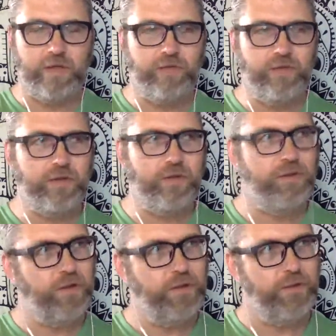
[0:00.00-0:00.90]

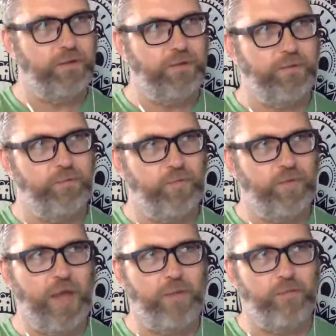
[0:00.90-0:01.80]
given
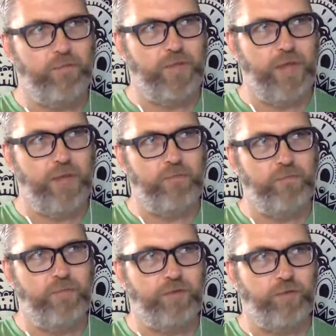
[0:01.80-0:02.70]
that that
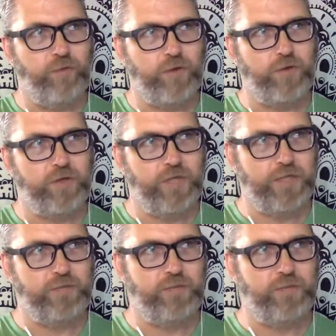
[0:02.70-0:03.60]
metaphorical
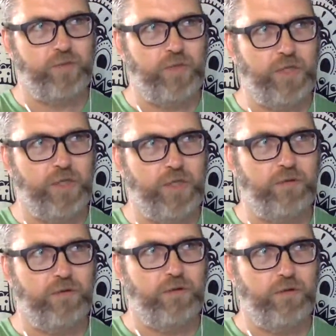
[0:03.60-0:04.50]
connection
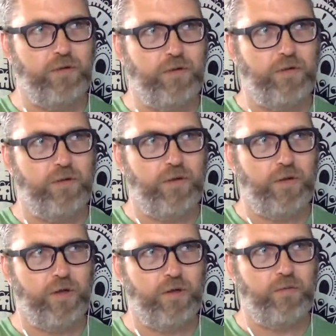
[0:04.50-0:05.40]
between
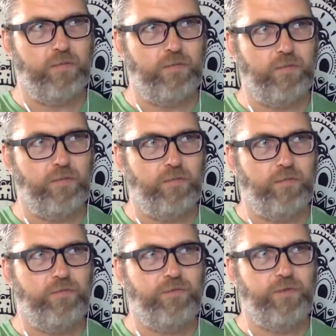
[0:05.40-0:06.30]
um,
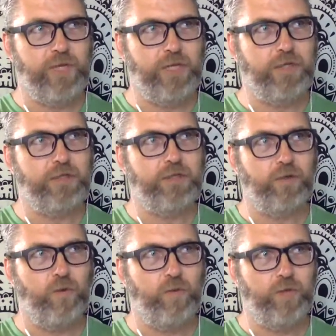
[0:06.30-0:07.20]
femininity
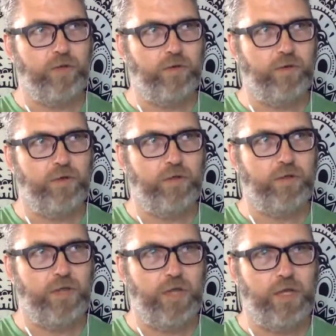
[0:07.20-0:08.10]
or
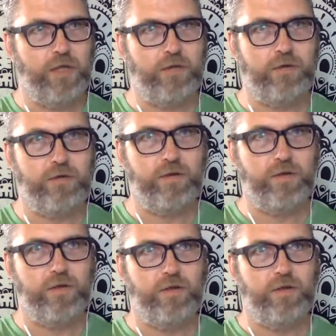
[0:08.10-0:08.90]
womanhood and